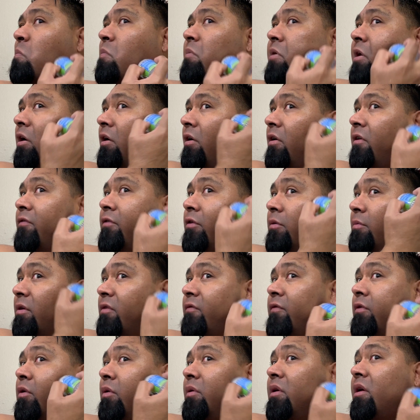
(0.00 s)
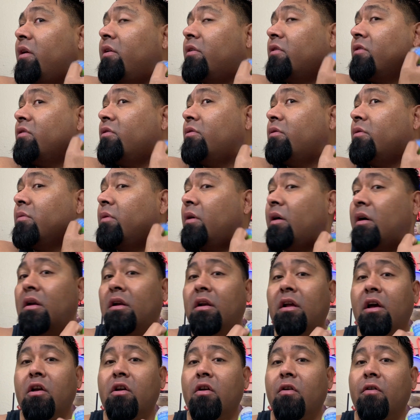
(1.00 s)
Now, if you're reviewing it to
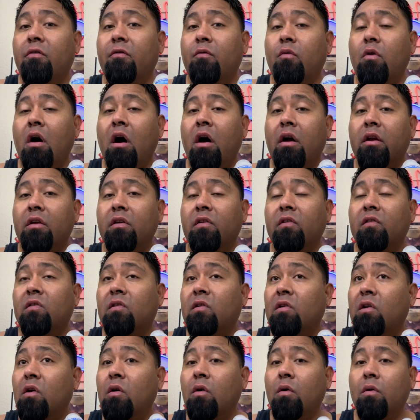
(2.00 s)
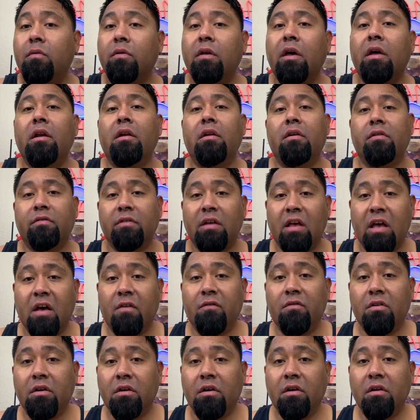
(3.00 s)
let your audience know that it doesn't
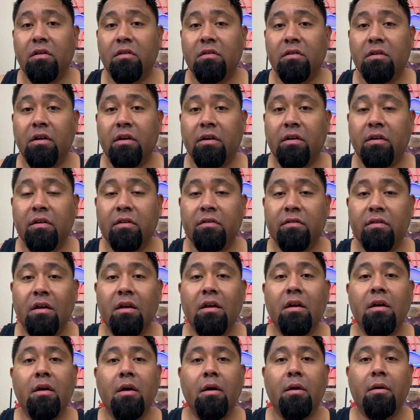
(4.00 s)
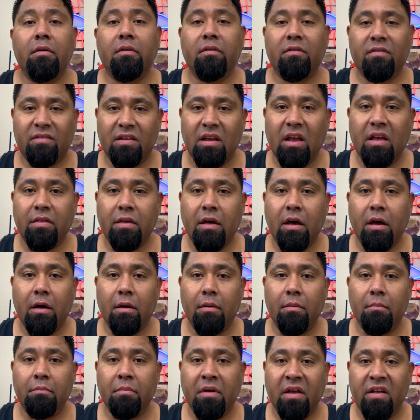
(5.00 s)
have any good slickness, say
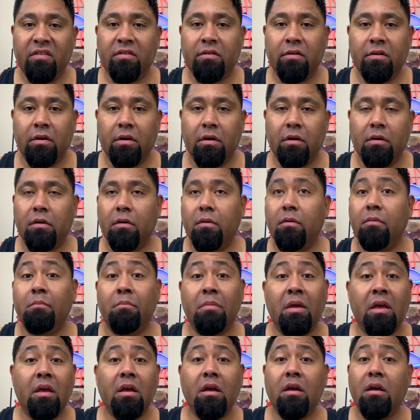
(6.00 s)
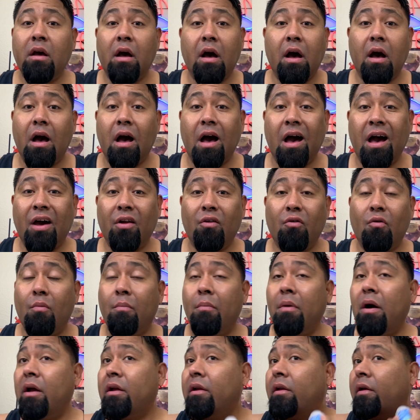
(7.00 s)
that, mention it. Me, I
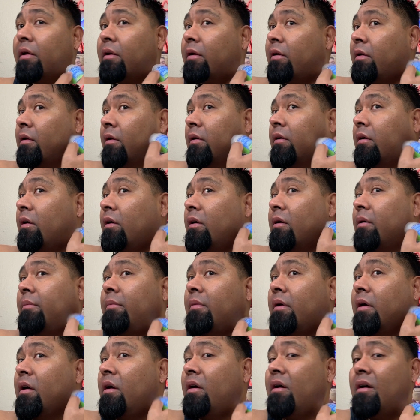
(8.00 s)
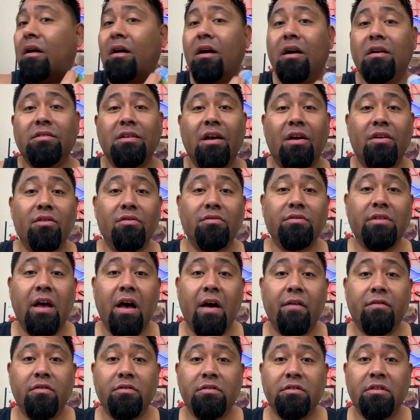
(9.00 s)
don't mind it, because I use
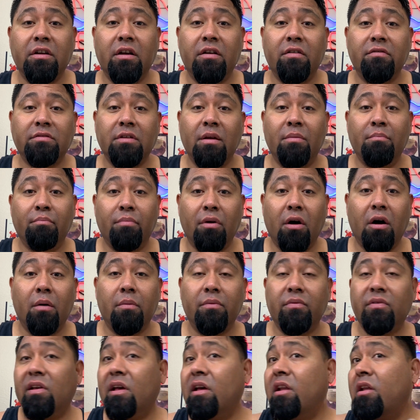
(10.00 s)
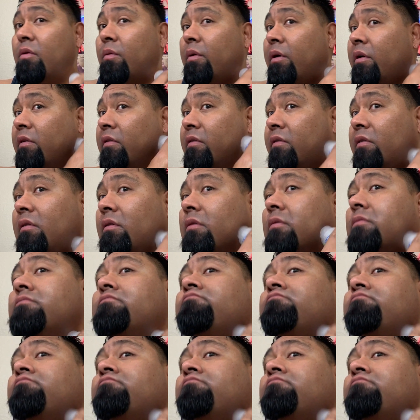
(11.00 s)
aftershaves and balms anyways.